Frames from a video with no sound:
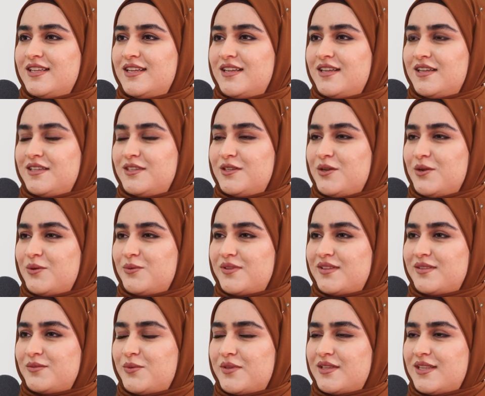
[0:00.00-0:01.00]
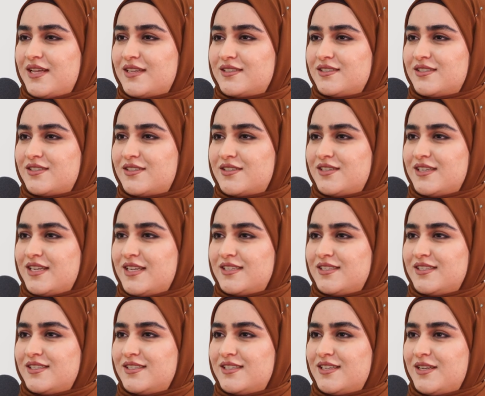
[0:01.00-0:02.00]
with
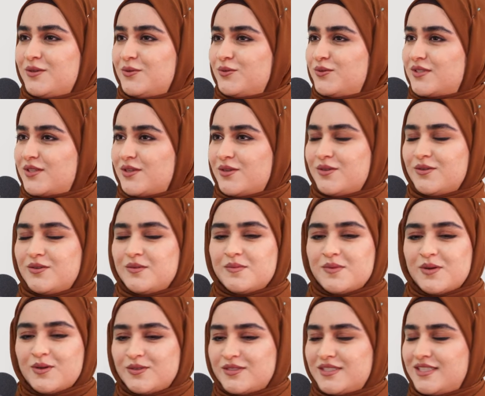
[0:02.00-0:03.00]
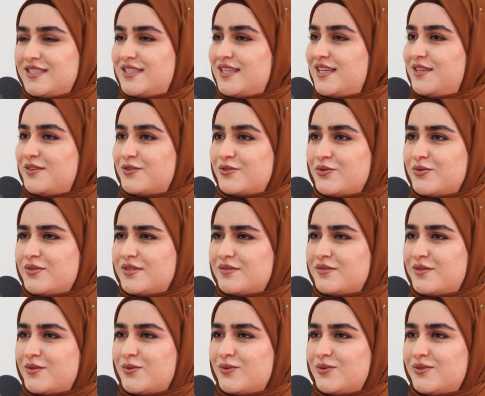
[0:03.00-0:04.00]
Lantern and also OCD,
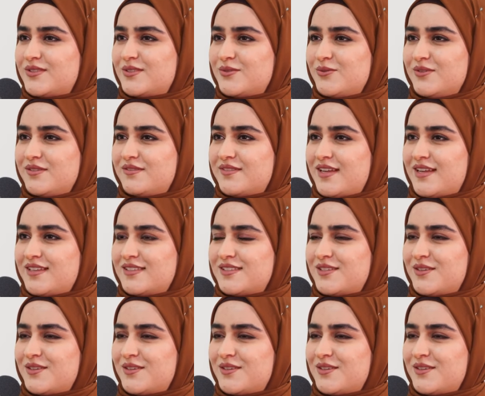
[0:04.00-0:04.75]
Intrusive Thoughts, all of that.